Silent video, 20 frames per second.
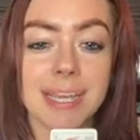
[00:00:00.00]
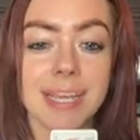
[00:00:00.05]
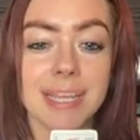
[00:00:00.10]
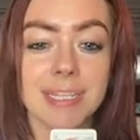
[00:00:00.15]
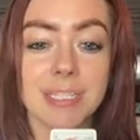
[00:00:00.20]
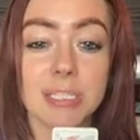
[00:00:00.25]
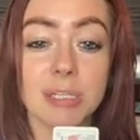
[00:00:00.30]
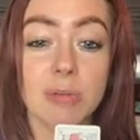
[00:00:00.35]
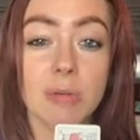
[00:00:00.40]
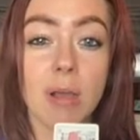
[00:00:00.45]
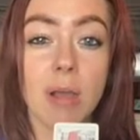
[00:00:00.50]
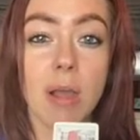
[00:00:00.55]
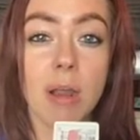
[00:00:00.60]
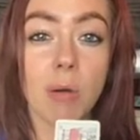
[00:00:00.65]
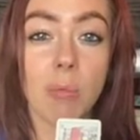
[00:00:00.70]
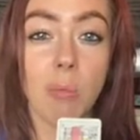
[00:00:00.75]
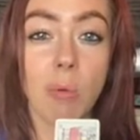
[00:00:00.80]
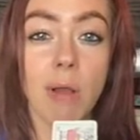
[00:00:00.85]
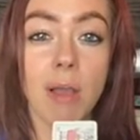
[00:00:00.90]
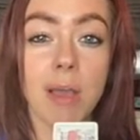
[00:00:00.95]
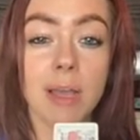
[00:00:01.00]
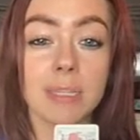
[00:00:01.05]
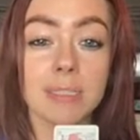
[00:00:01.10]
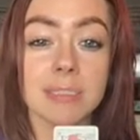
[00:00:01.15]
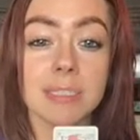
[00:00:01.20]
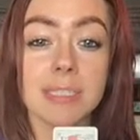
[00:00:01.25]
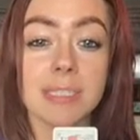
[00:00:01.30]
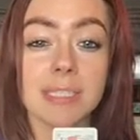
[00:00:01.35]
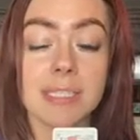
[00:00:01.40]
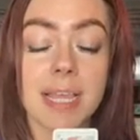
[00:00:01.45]
And you are
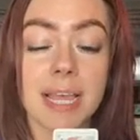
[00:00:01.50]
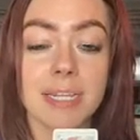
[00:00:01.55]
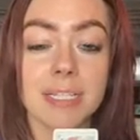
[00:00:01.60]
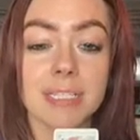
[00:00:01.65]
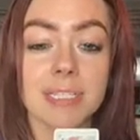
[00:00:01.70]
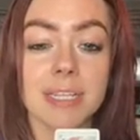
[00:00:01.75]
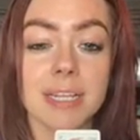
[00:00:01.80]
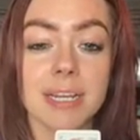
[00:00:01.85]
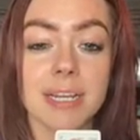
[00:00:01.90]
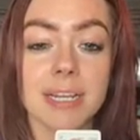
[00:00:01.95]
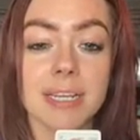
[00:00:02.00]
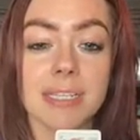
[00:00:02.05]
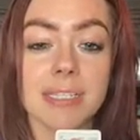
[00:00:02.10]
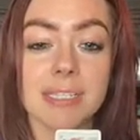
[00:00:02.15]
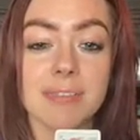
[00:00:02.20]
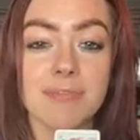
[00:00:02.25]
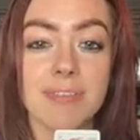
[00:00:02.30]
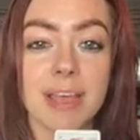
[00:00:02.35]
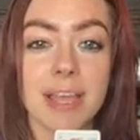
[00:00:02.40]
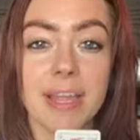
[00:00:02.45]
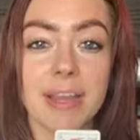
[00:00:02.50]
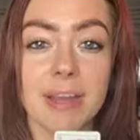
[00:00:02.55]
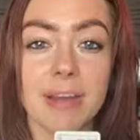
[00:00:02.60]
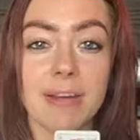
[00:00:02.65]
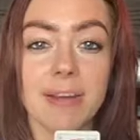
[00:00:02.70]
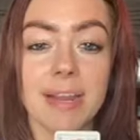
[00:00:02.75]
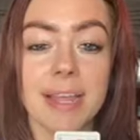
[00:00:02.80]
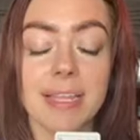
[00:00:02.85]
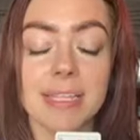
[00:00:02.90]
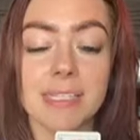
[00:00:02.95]
Wands, Sagittarius,
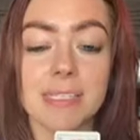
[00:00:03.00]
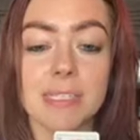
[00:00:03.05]
fire, right?